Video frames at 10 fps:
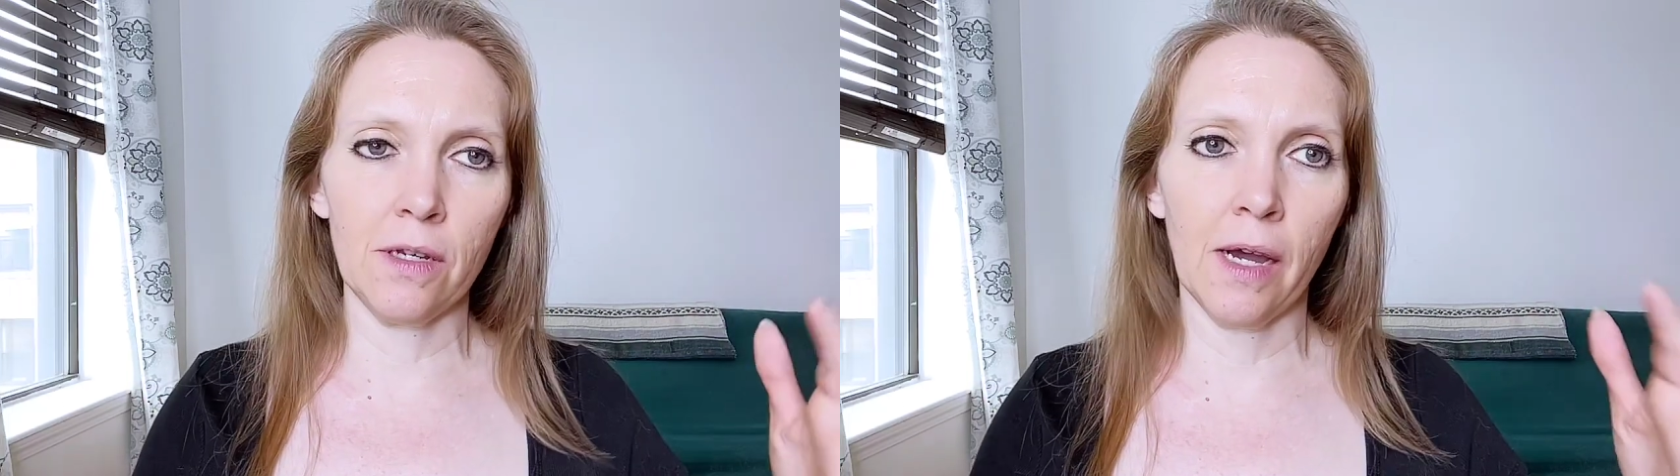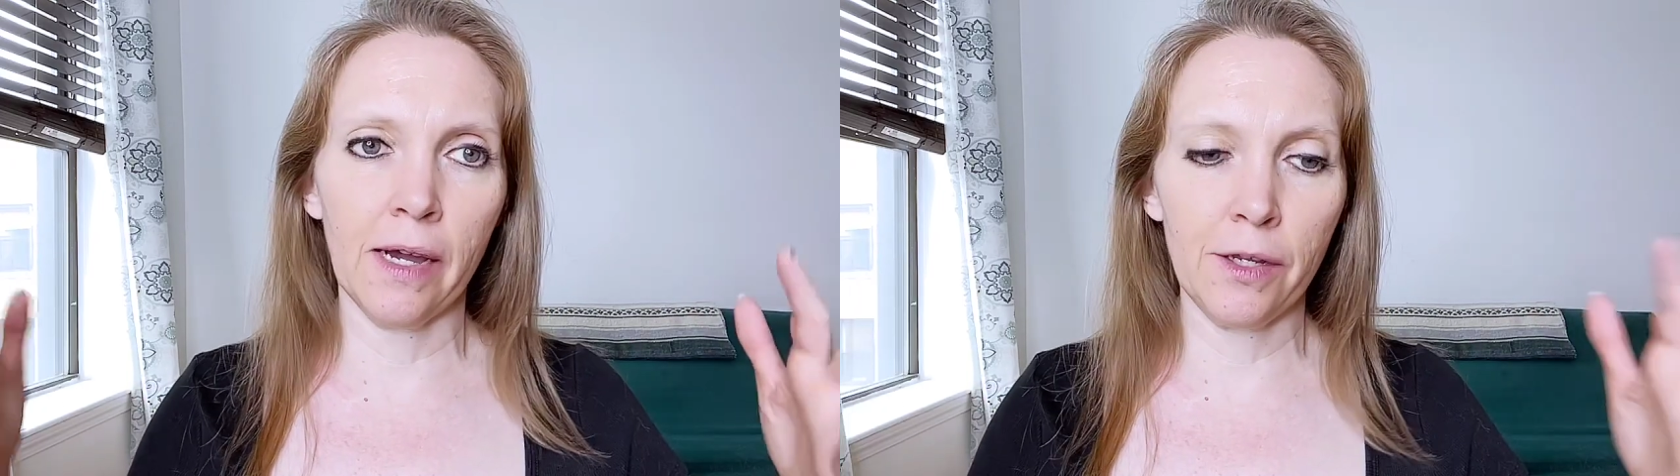
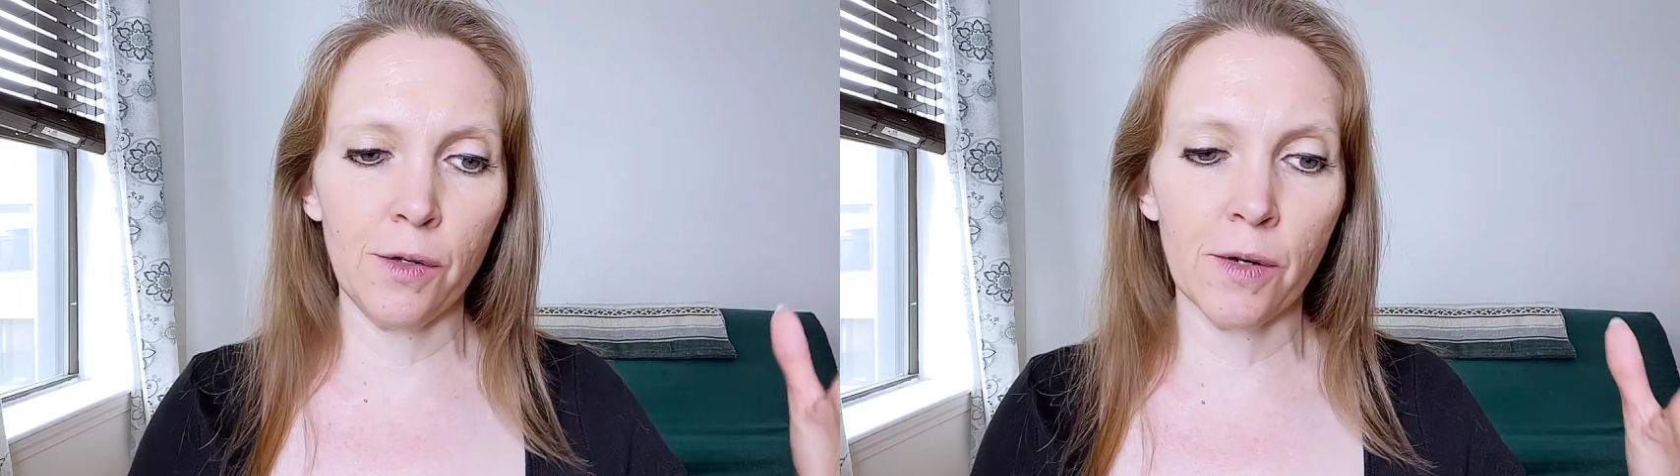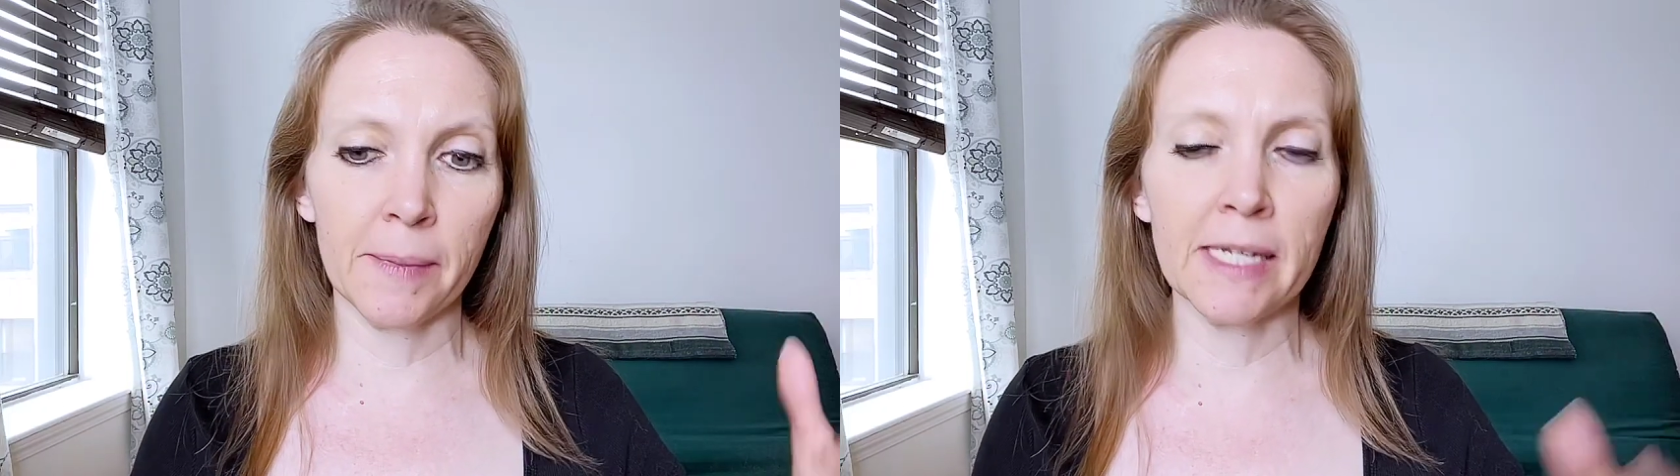uh,
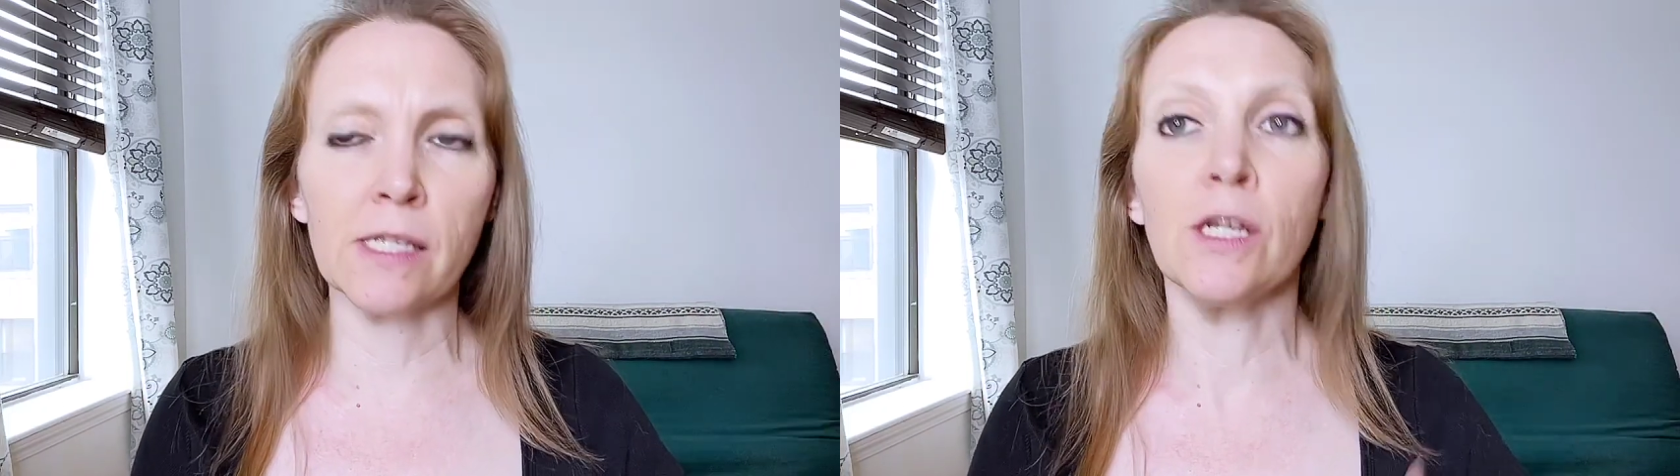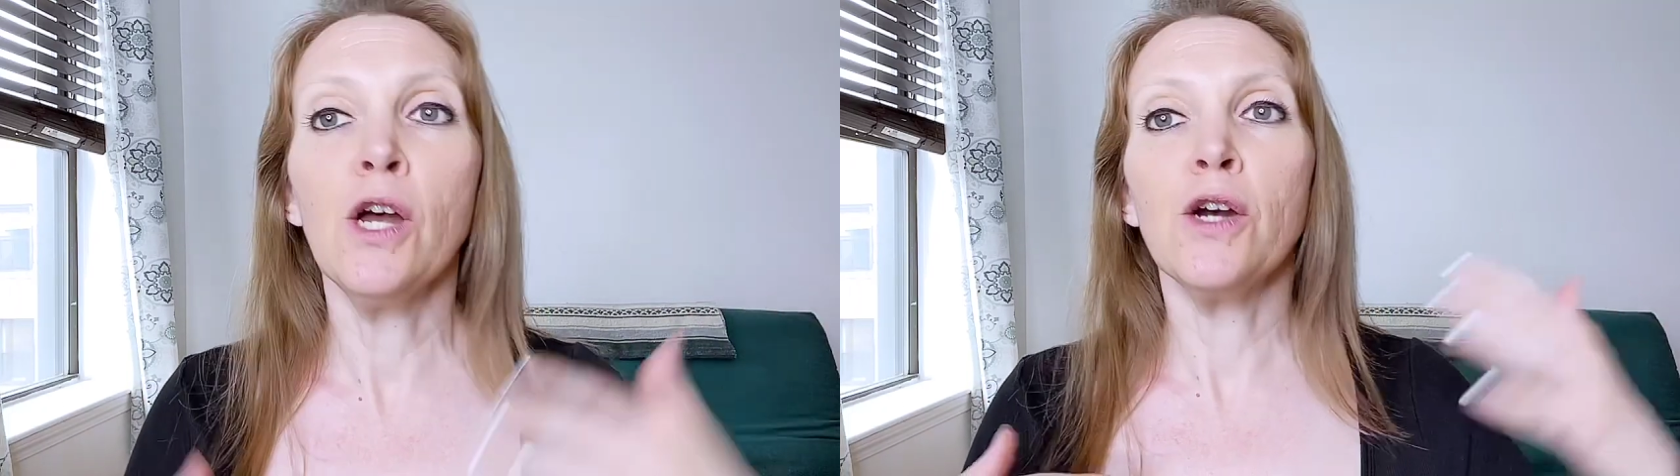
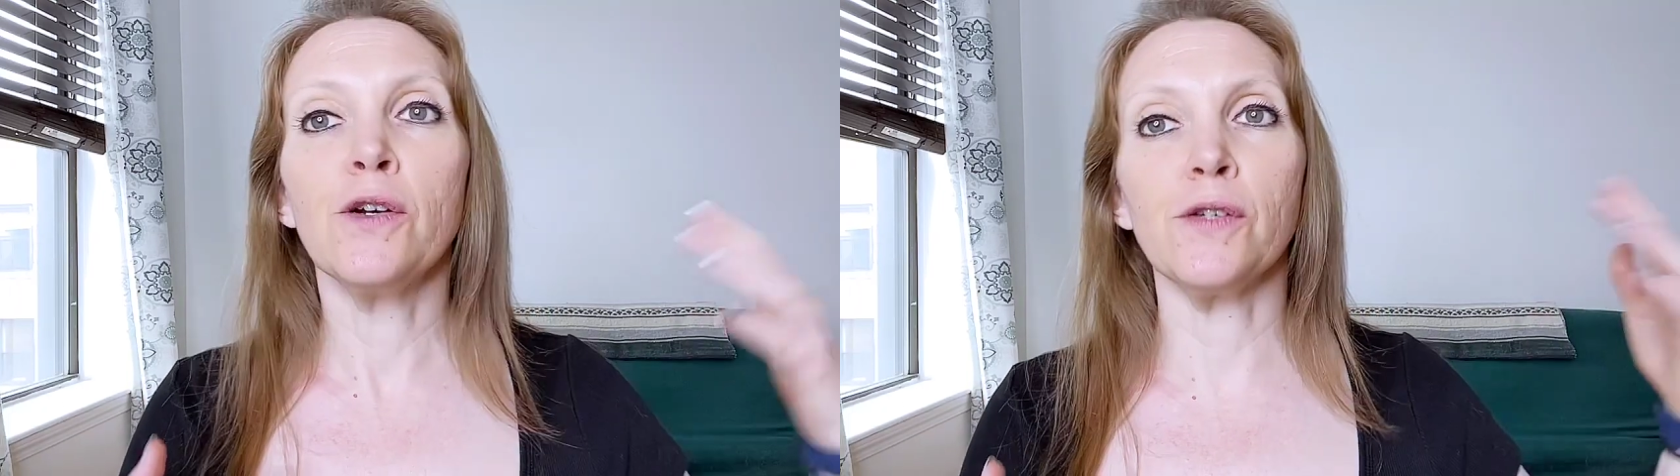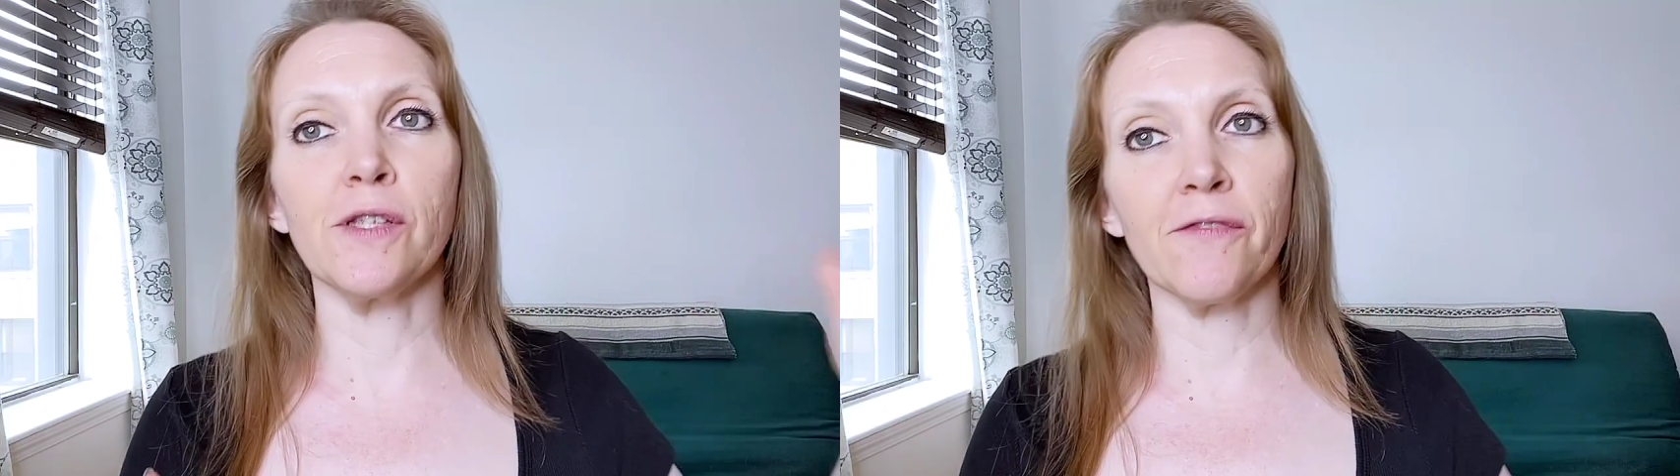Eudemus,
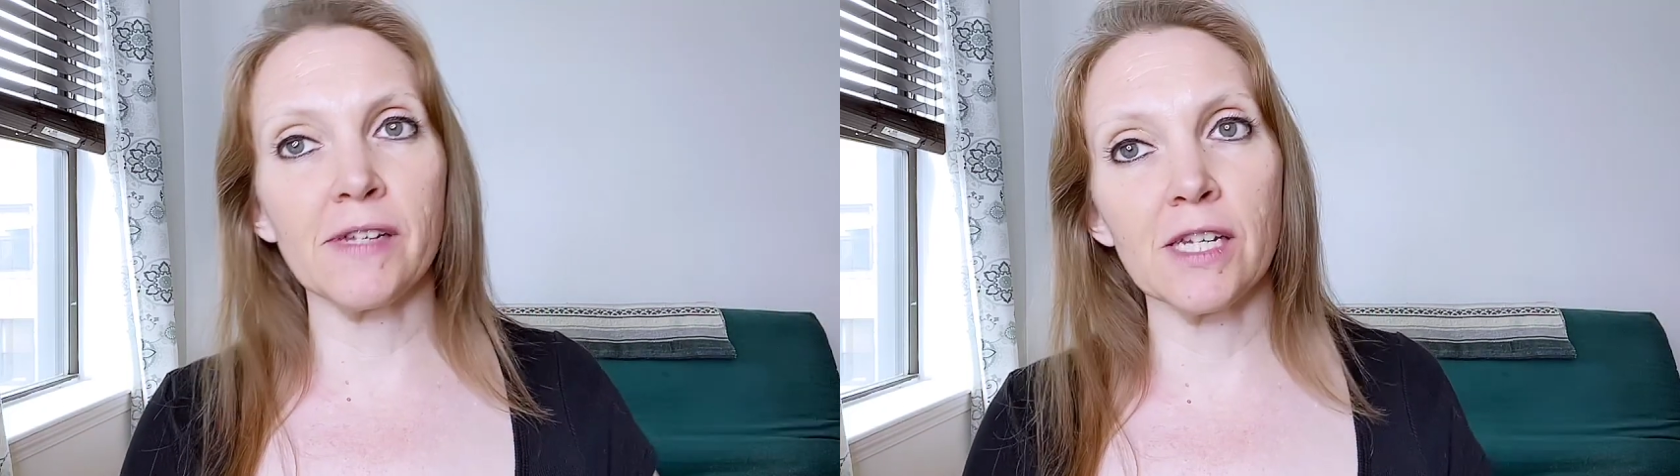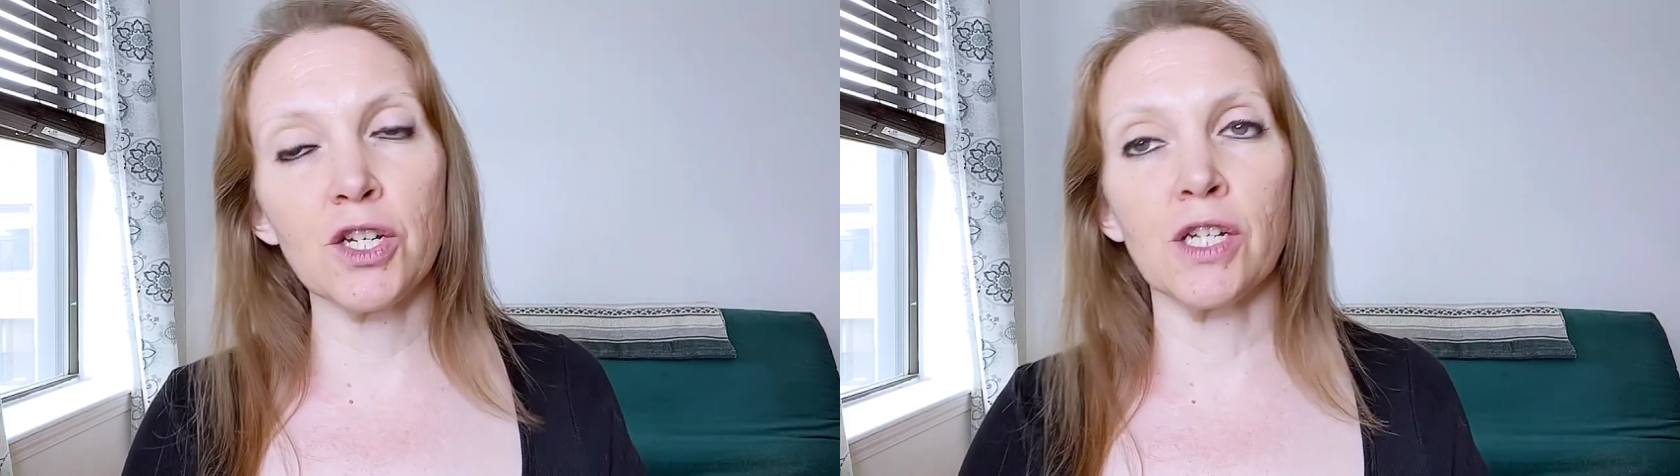who's the
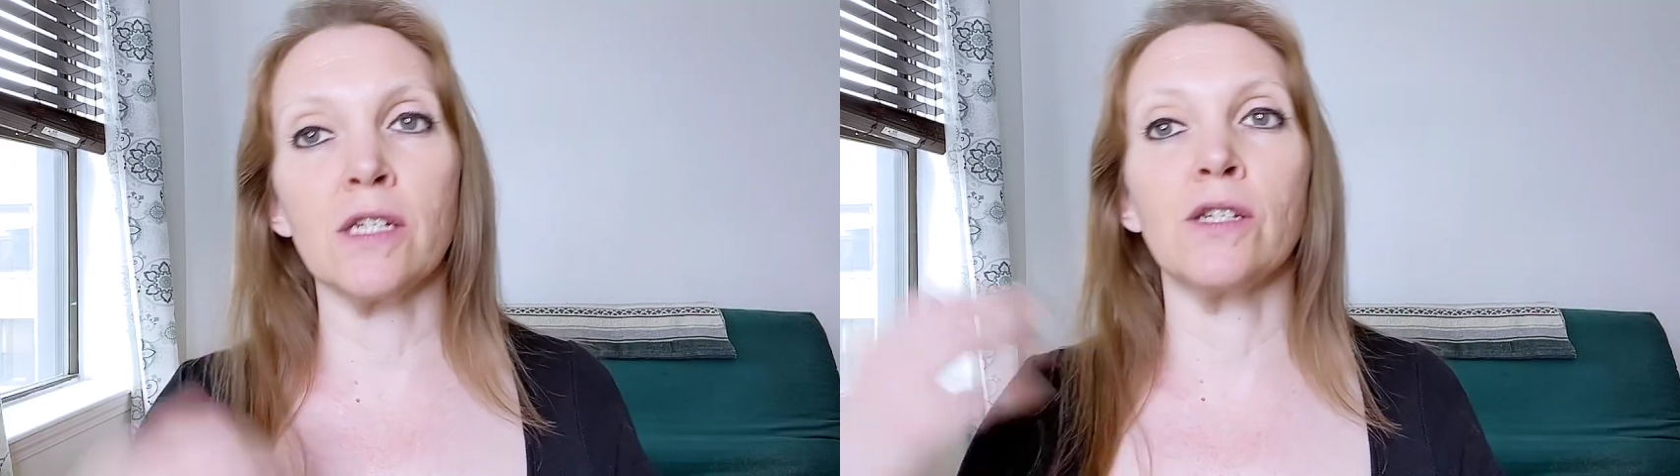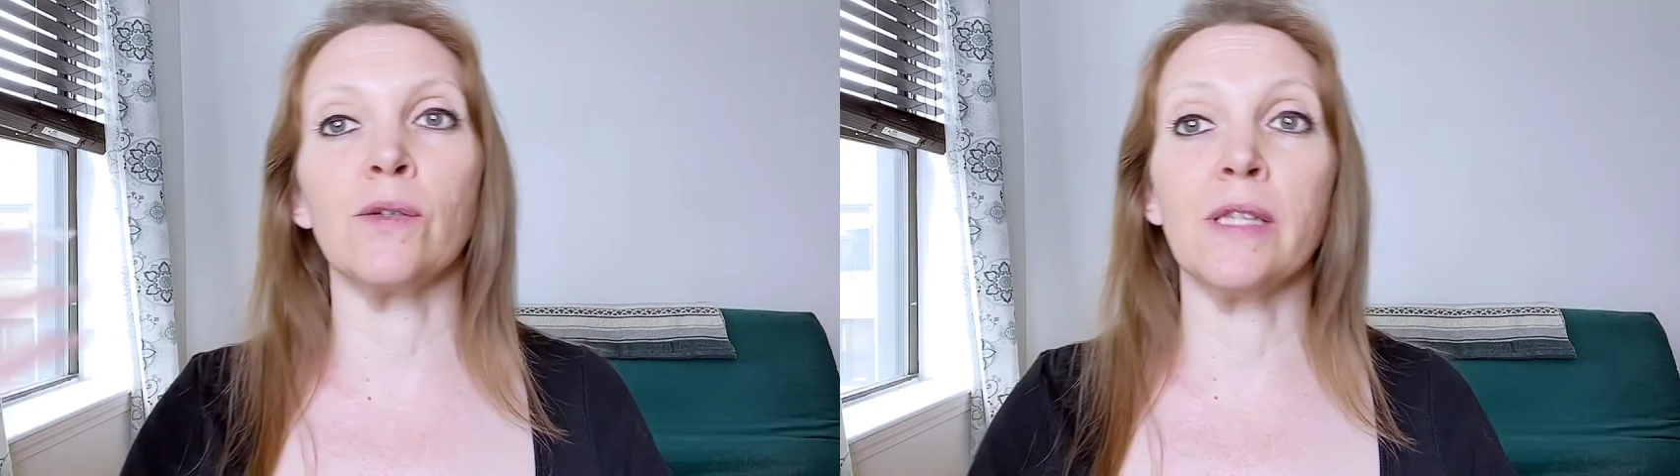physician to